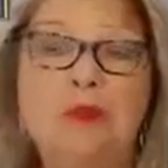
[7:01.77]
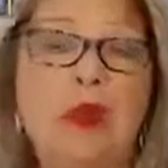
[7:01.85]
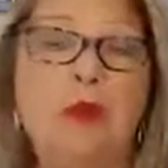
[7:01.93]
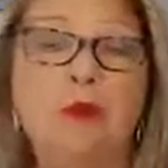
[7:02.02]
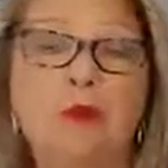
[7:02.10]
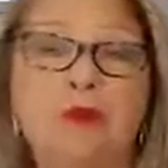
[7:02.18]

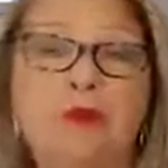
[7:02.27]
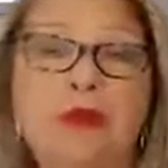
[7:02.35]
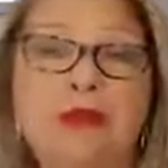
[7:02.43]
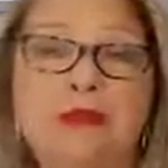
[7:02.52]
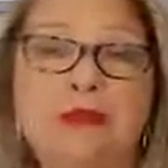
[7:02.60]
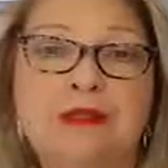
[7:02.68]
bowel
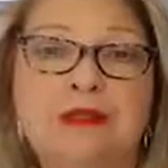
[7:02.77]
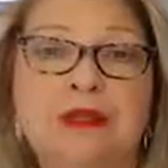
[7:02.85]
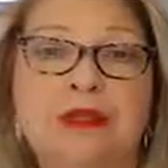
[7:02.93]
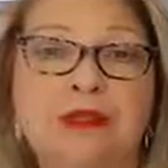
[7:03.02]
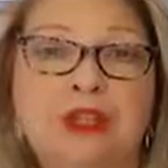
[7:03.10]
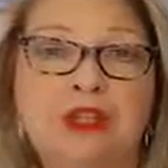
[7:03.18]
movements,
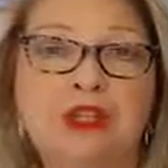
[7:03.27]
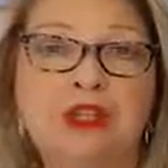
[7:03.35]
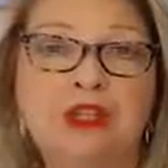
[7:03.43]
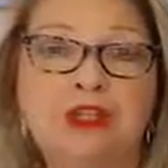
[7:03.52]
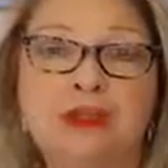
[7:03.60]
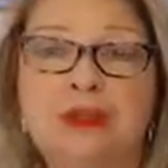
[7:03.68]
your
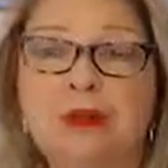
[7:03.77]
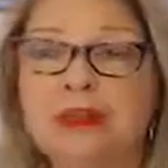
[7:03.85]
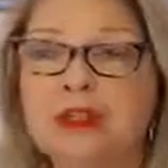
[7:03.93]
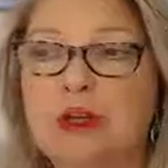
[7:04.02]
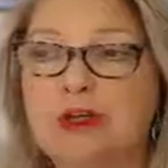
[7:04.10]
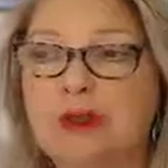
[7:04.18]
digestion, like we
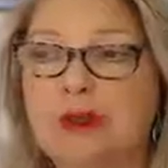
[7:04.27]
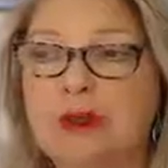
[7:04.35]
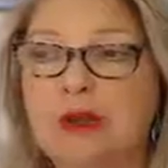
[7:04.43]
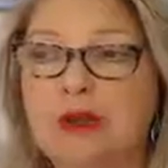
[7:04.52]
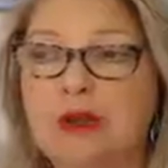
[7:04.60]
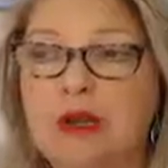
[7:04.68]
talked
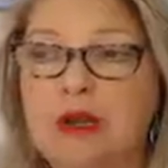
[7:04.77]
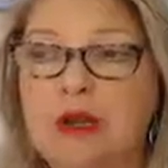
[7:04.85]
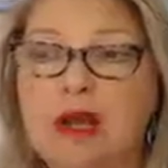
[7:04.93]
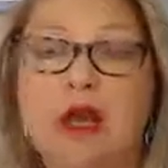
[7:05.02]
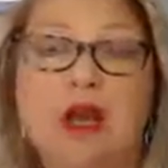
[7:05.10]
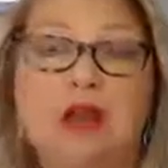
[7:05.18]
about,
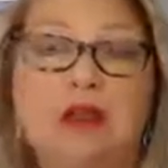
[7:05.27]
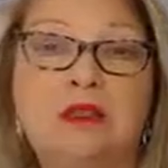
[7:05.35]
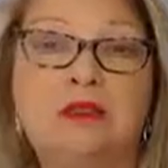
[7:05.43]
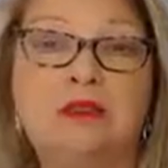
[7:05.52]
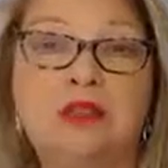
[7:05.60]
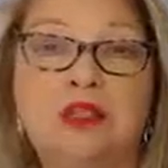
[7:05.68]

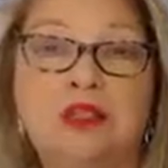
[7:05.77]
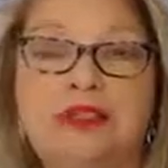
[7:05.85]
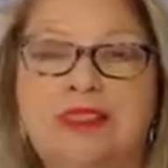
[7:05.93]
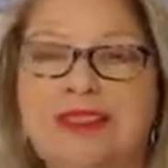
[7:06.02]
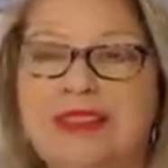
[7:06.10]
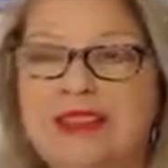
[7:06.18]
your vision,
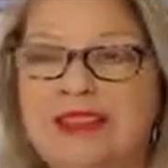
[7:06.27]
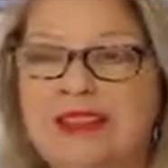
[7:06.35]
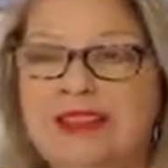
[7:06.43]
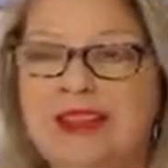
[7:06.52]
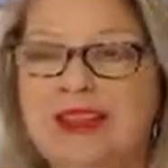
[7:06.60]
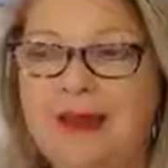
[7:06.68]
and things
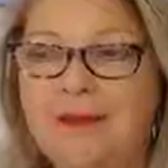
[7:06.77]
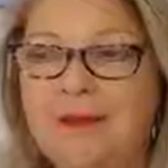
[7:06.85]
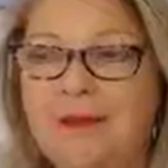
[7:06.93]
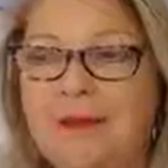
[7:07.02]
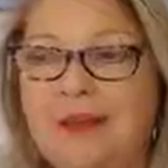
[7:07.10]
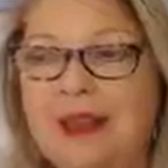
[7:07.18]
like that.
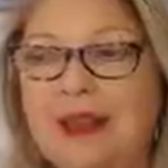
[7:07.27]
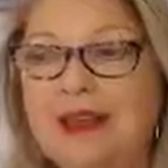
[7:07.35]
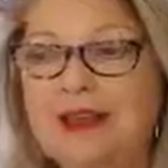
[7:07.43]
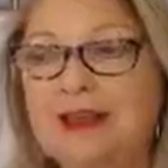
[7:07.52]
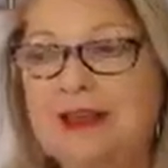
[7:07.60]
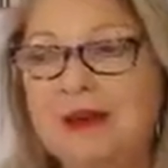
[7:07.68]

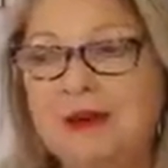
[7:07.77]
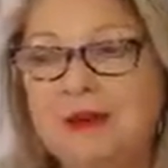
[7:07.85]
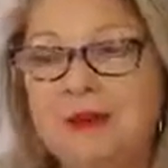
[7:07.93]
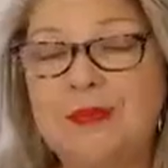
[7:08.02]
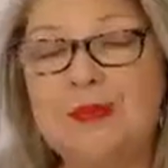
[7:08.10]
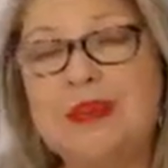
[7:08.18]
So,
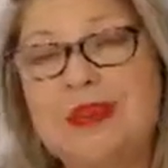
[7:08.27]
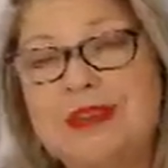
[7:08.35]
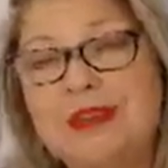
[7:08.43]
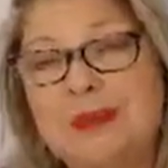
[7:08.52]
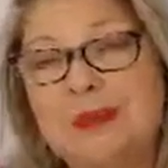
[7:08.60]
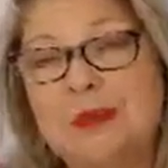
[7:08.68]
we talked a
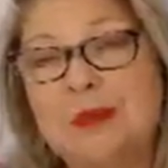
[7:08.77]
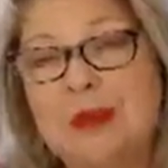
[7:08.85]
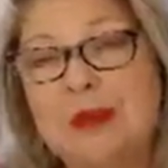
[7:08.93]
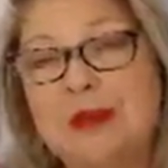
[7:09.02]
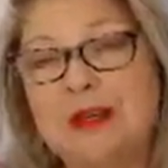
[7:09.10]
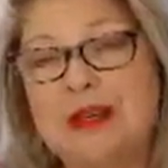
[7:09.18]
little bit about
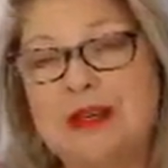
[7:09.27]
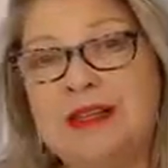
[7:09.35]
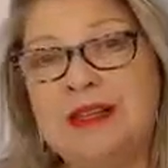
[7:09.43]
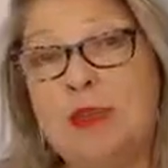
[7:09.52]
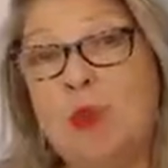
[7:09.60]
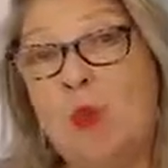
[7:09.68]
what it
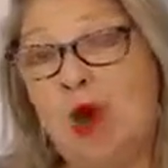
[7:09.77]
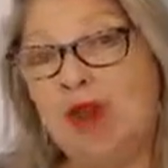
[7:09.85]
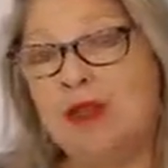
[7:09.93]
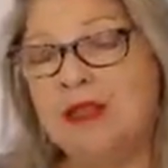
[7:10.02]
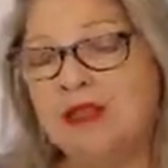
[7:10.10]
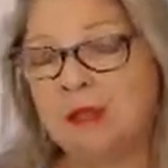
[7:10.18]
is and why
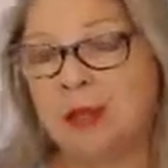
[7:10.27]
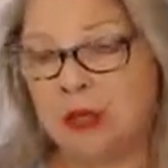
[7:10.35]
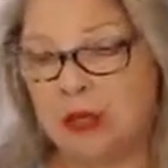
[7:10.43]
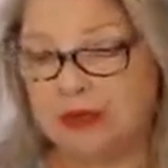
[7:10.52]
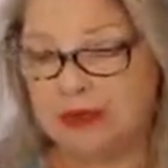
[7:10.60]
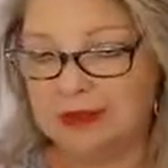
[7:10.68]
it's
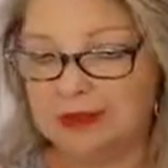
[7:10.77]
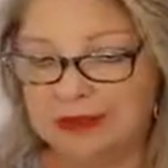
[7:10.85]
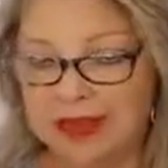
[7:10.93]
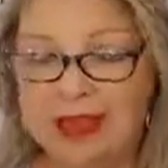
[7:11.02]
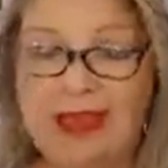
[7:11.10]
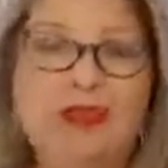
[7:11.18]
important,
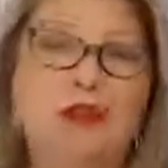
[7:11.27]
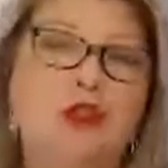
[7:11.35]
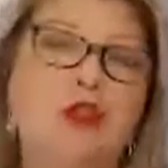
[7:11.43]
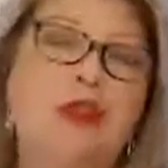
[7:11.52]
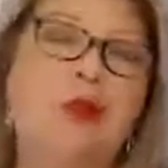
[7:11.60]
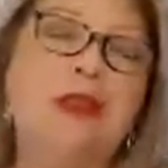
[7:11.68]
and there's
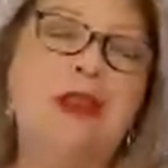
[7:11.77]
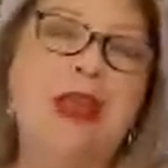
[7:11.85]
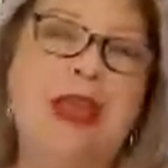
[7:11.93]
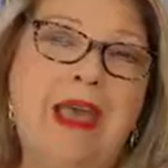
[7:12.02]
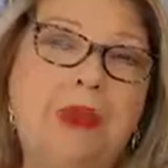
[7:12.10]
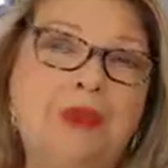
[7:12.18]
so many
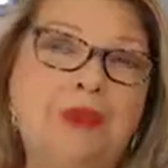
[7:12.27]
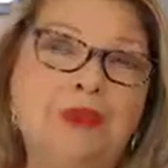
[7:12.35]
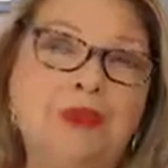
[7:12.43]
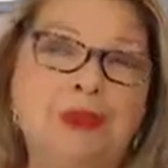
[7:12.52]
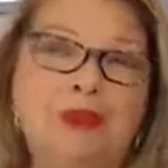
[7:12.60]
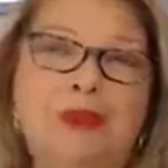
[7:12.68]
hows to
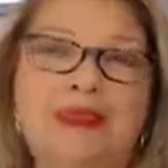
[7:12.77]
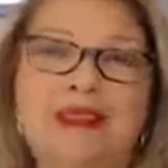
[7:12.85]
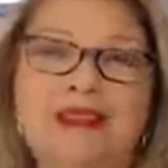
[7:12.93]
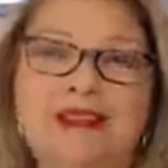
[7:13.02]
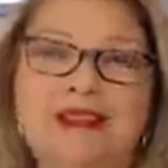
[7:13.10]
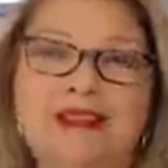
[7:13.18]
work with
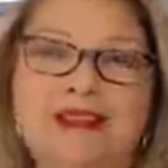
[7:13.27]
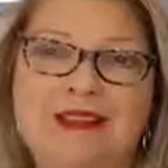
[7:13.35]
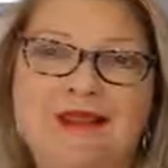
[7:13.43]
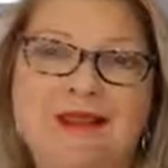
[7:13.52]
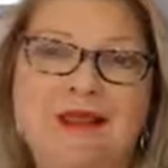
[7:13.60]
these things.